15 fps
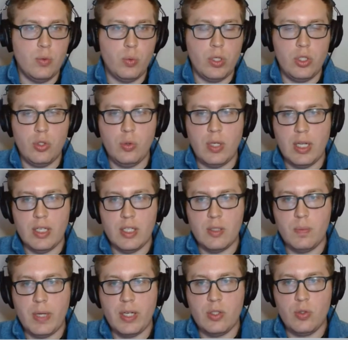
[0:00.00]
what you can
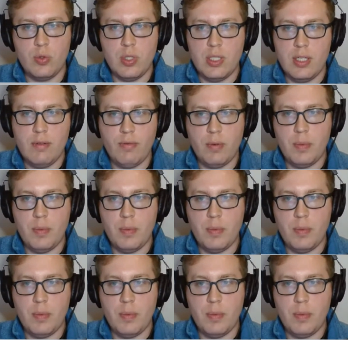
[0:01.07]
expect to see from